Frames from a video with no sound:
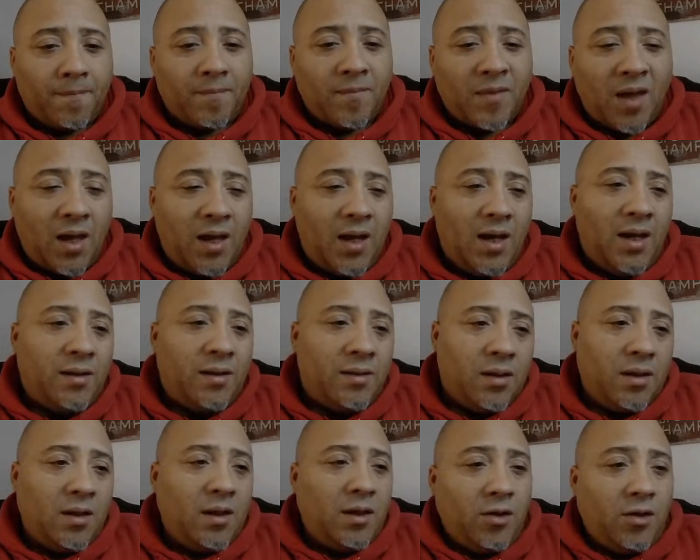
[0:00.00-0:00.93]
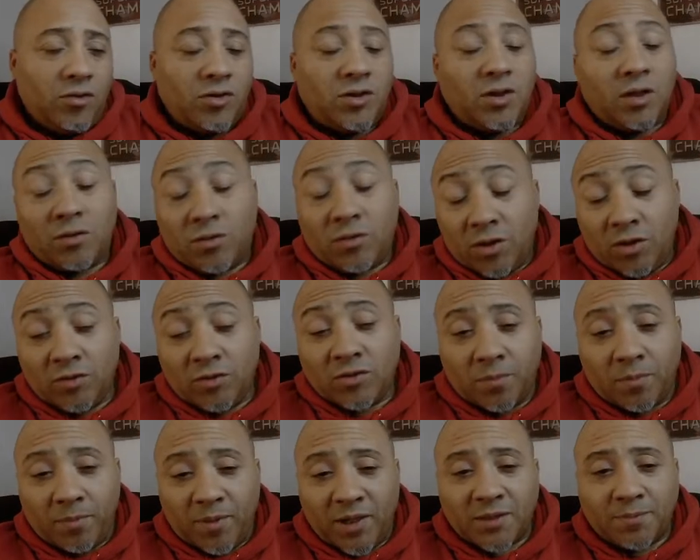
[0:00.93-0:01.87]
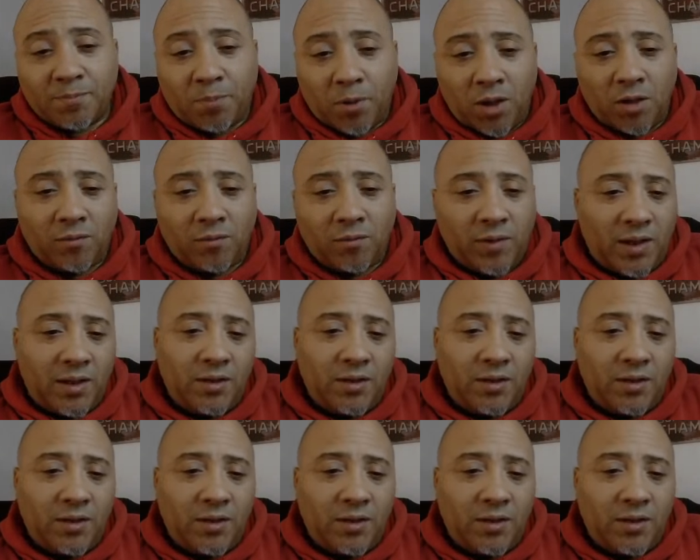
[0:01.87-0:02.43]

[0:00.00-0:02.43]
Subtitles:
And here's the best part, Red.